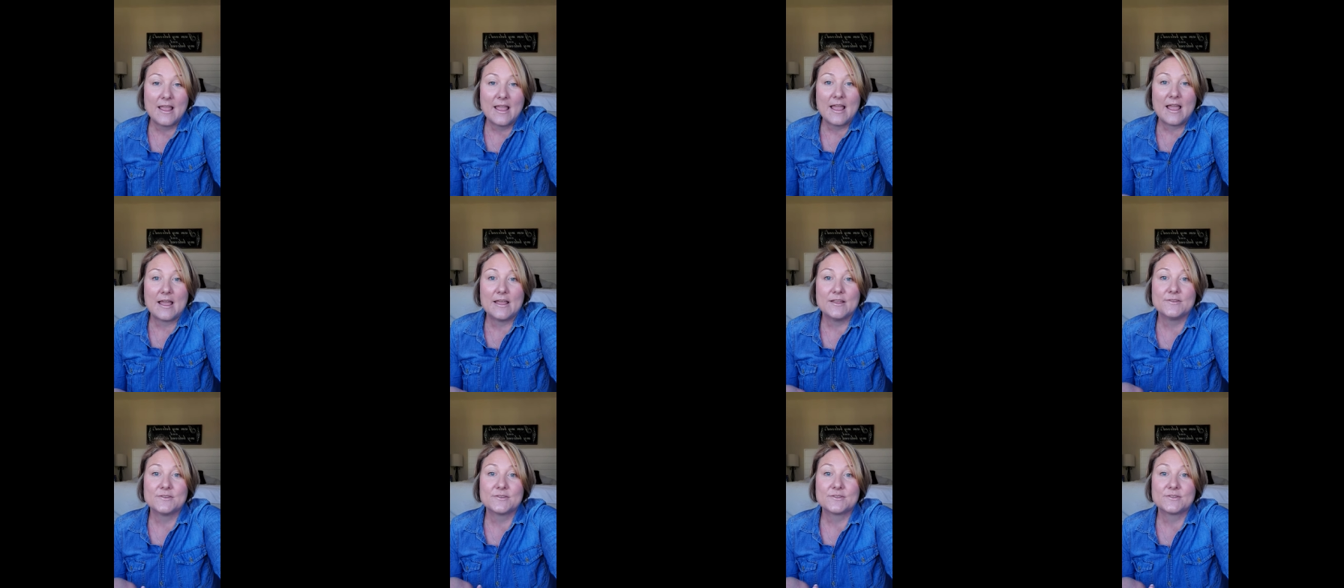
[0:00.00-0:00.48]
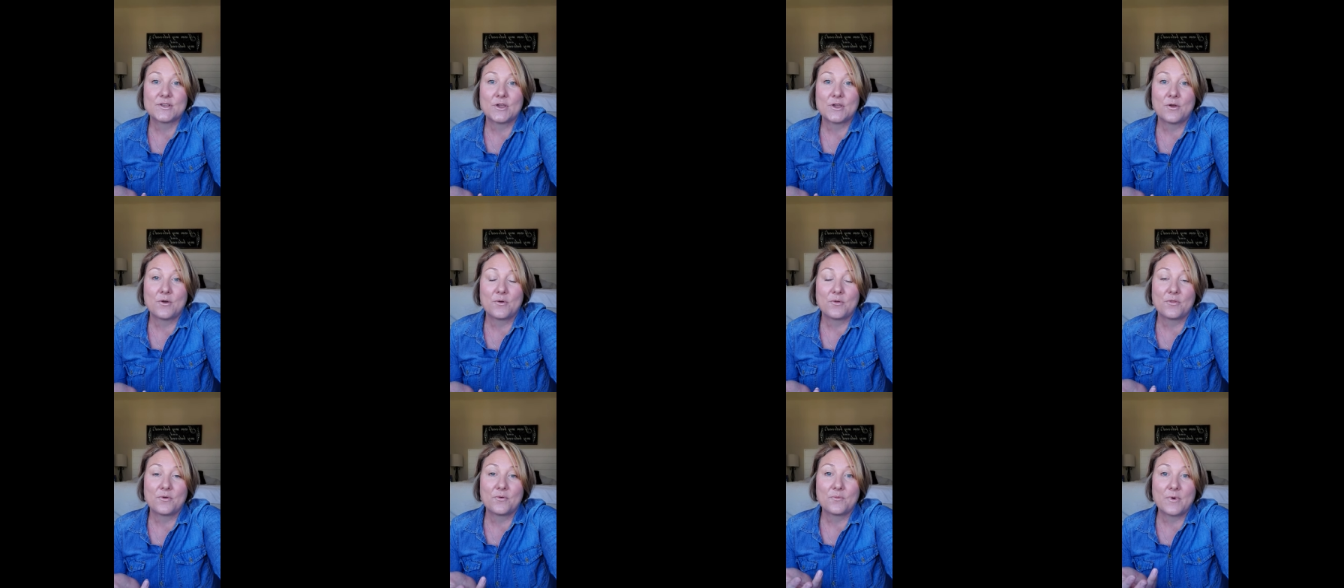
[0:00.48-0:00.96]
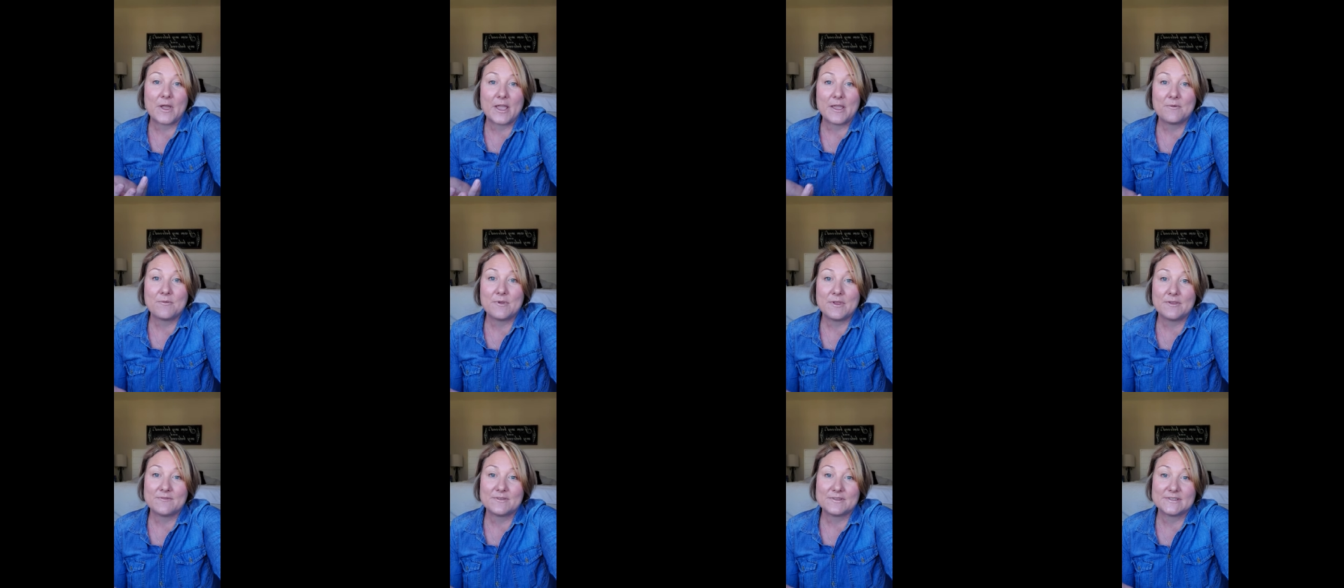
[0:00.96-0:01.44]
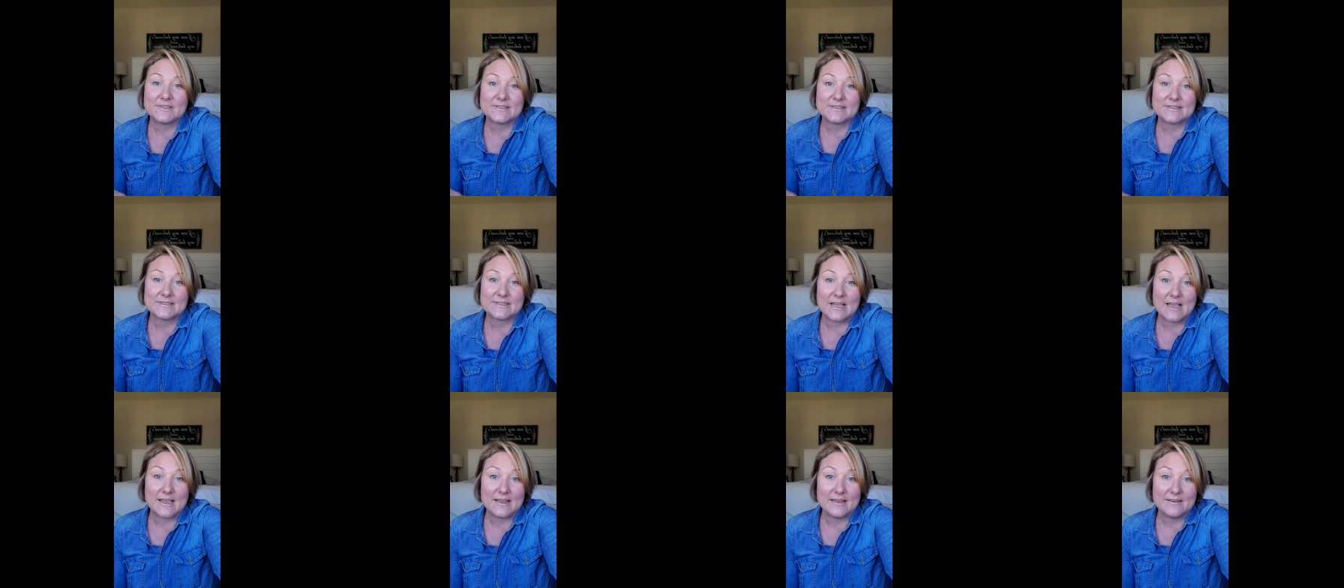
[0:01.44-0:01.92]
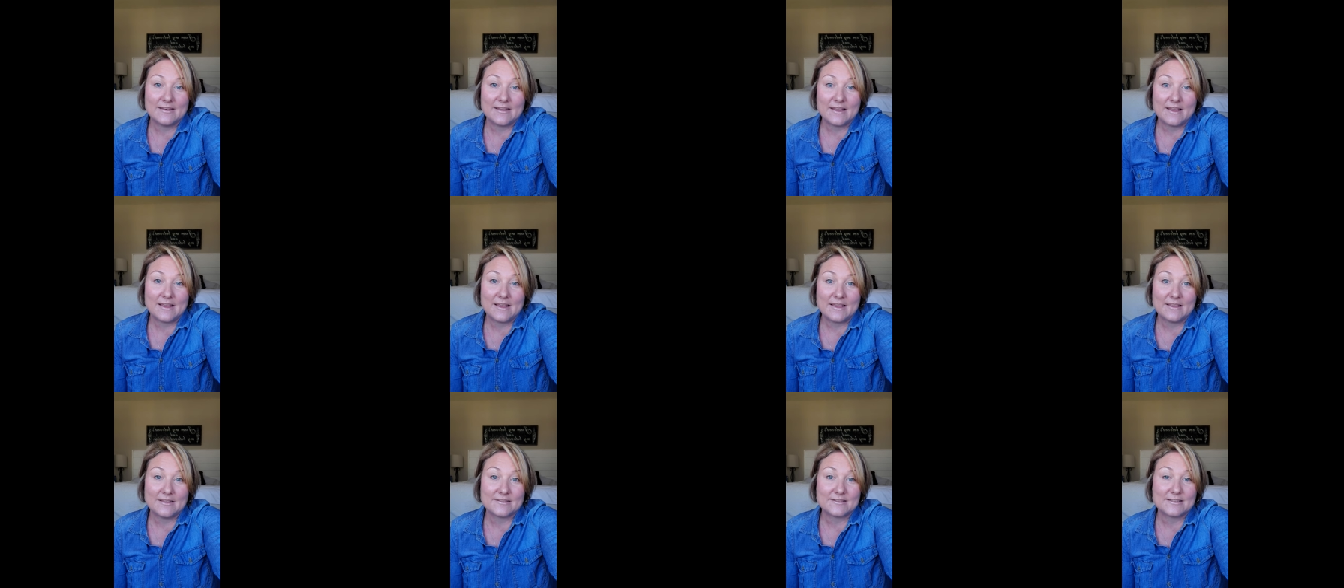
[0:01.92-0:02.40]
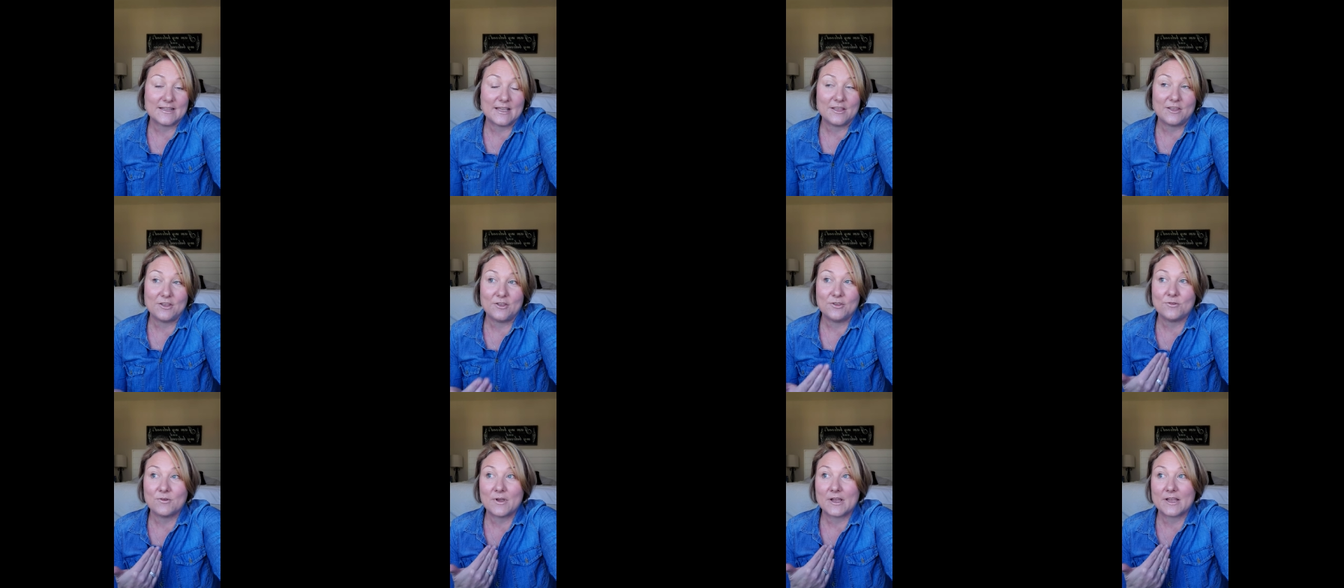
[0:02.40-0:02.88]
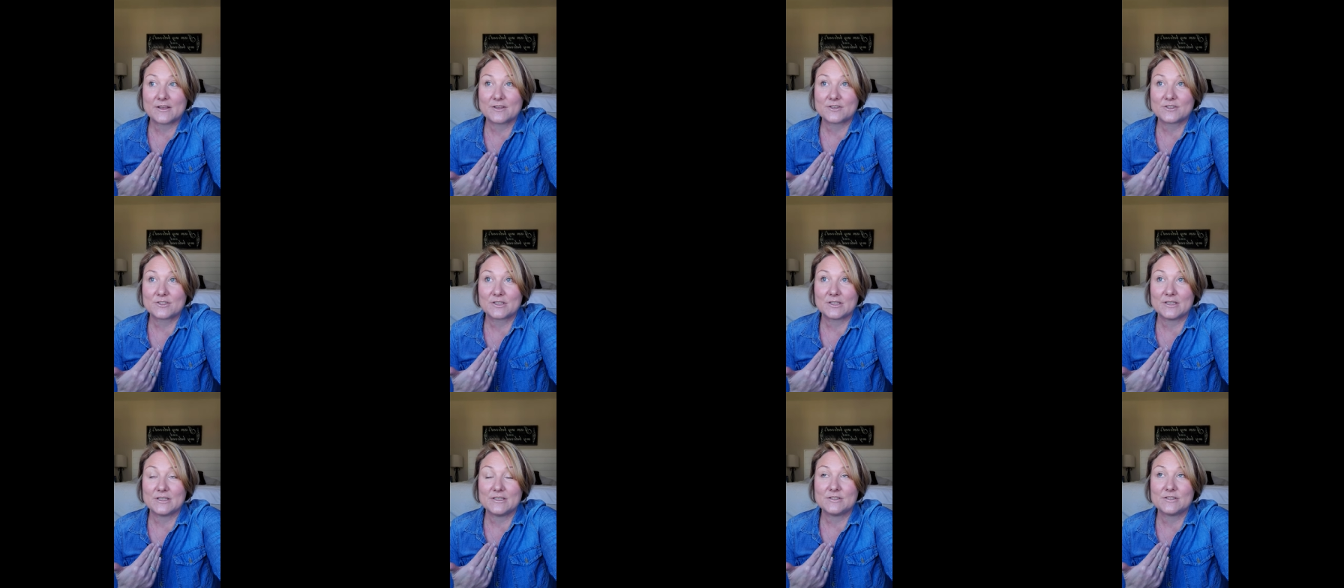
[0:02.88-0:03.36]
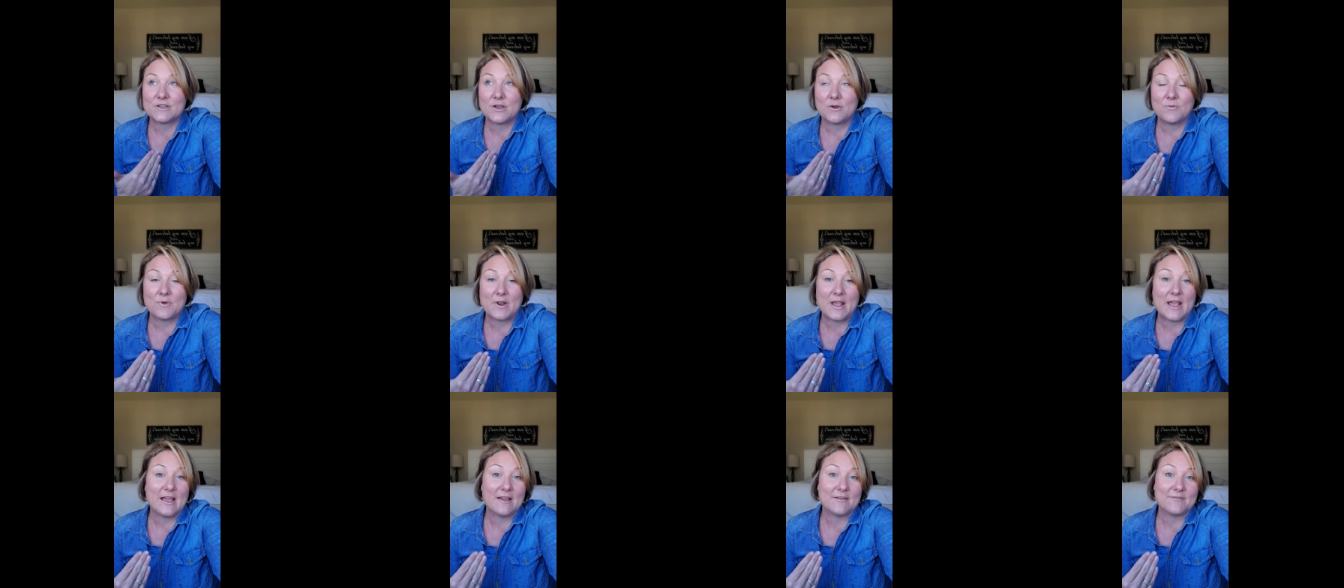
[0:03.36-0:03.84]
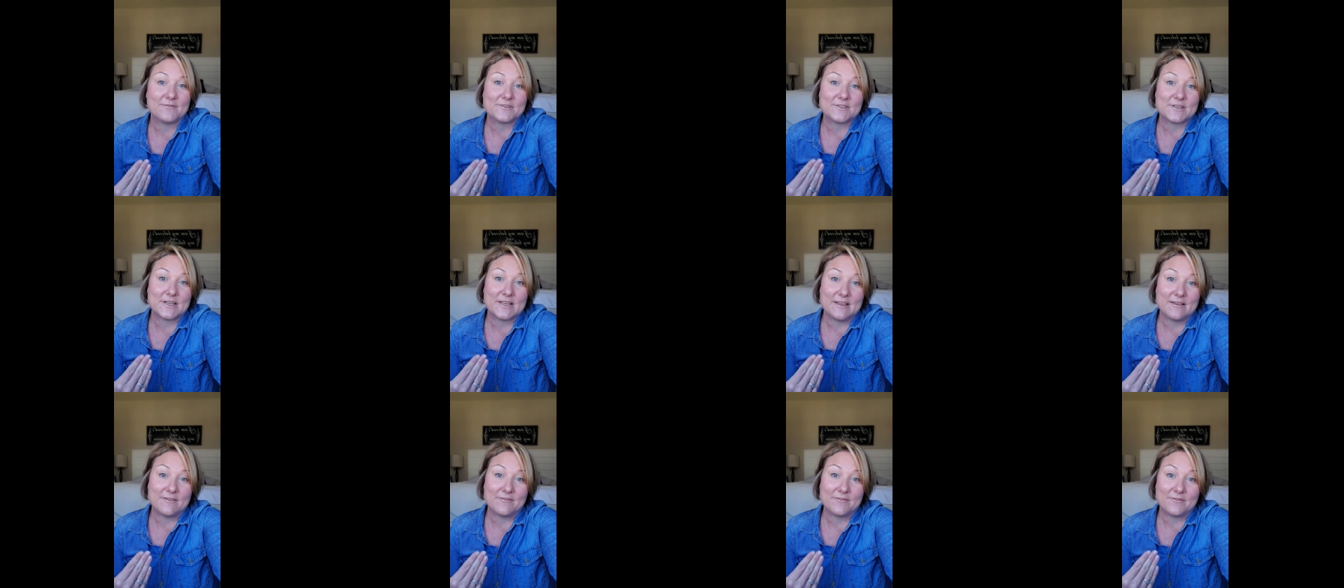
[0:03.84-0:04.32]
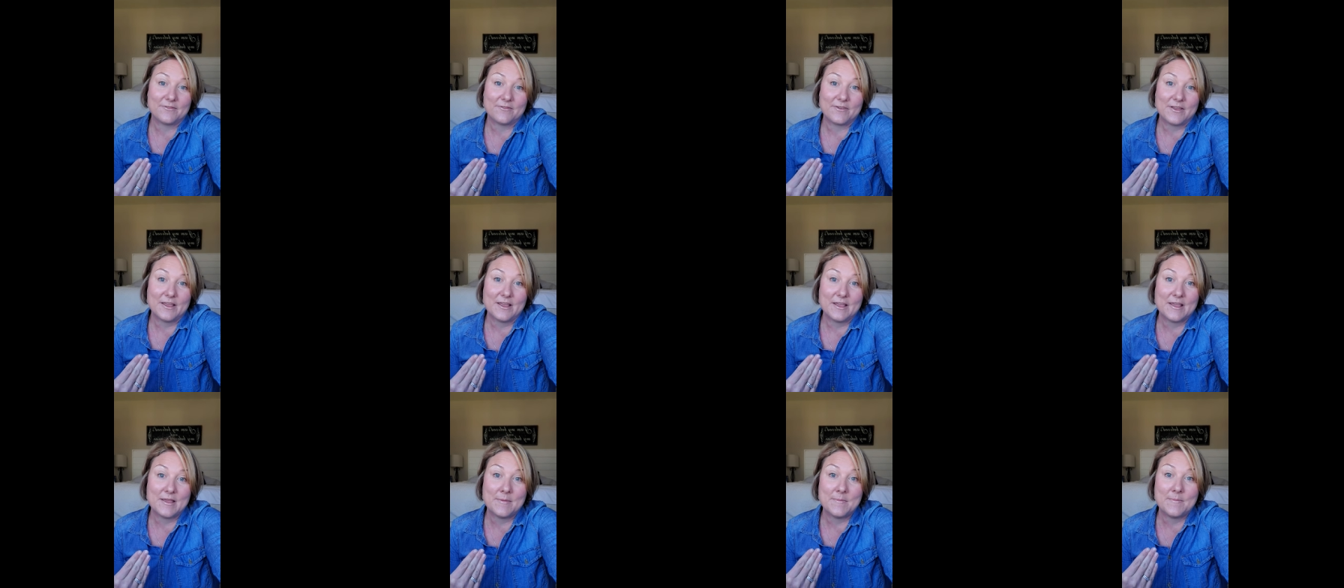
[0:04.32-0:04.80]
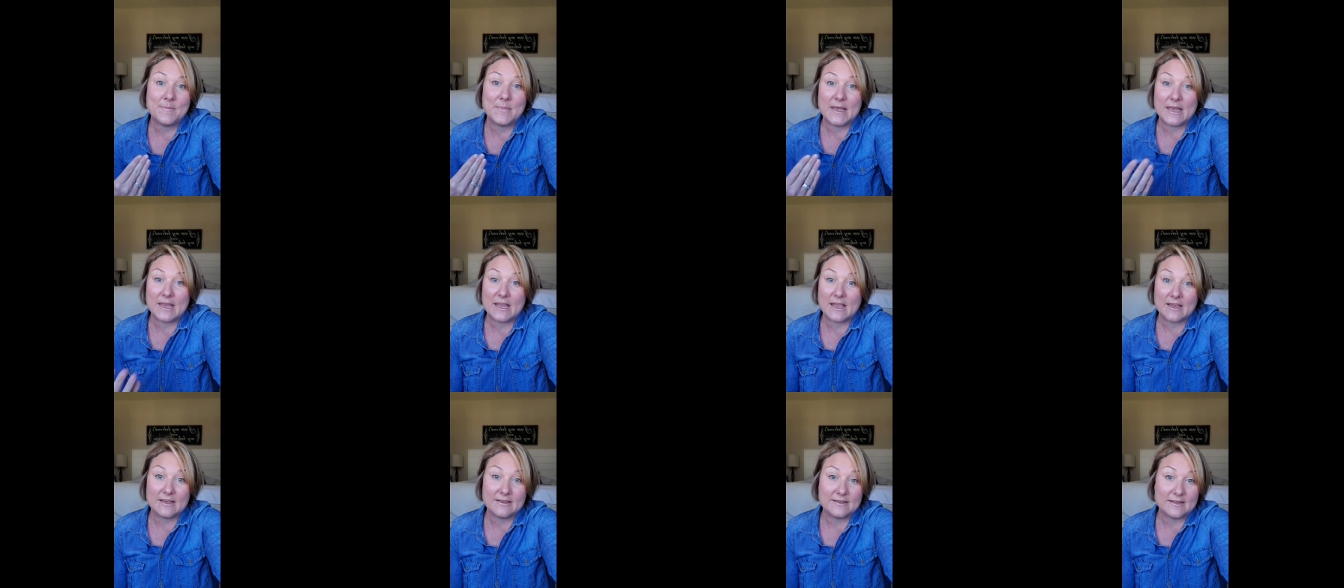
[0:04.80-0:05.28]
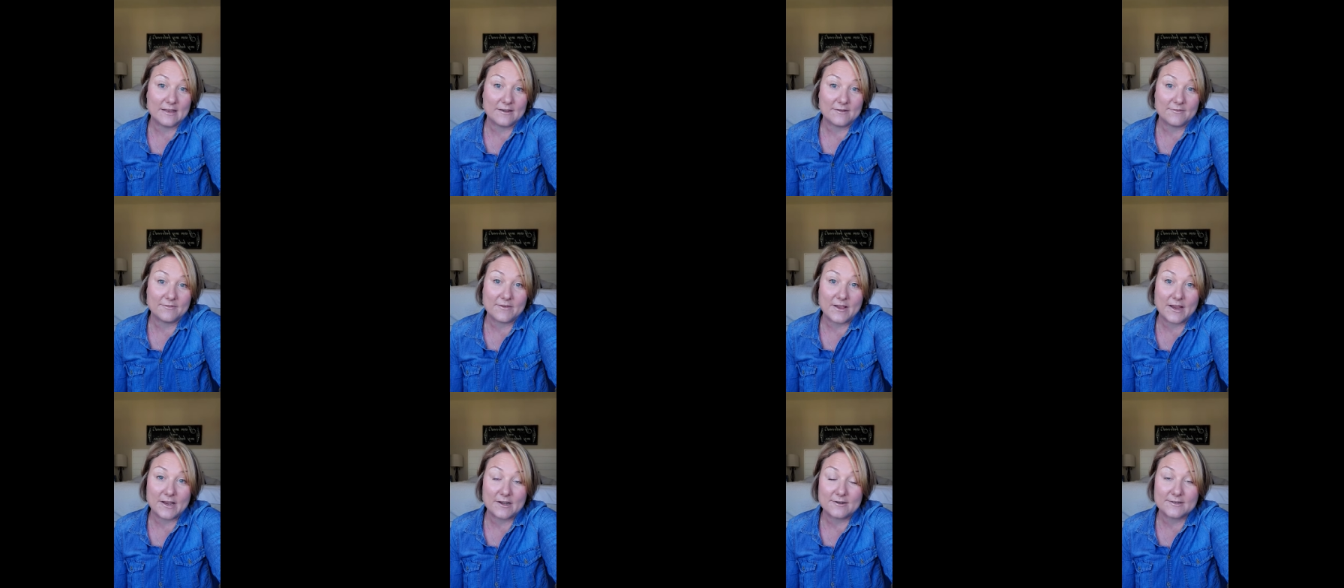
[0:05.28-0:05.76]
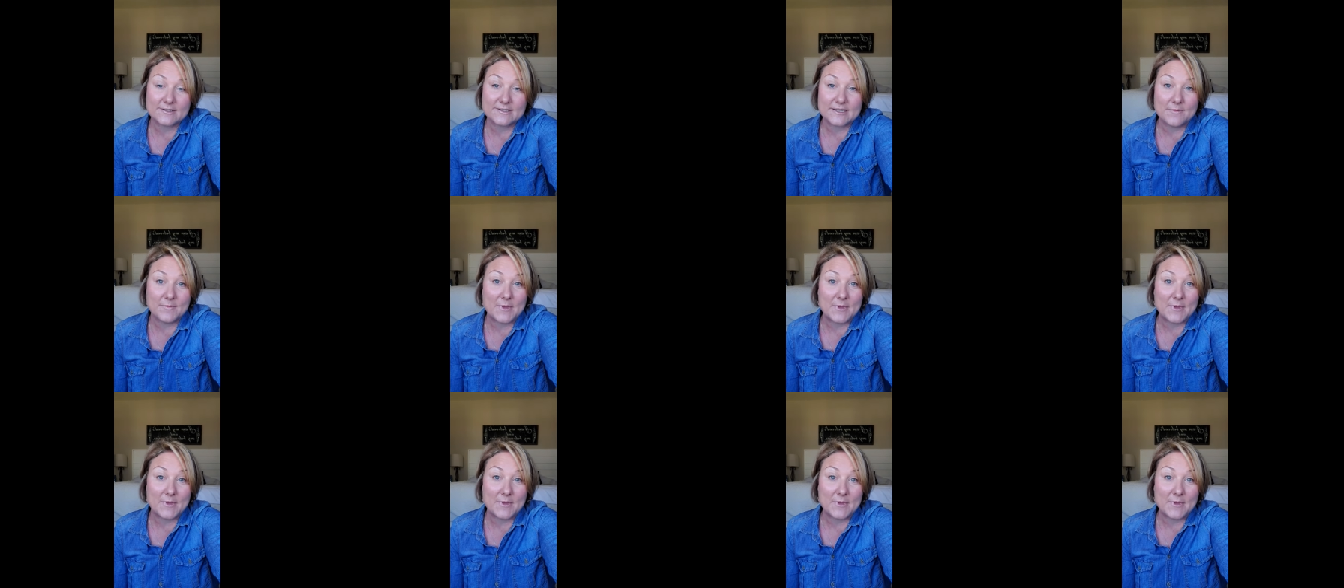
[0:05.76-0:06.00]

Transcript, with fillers: And so the way we've designed it is that you actually don't have to give many identifiers.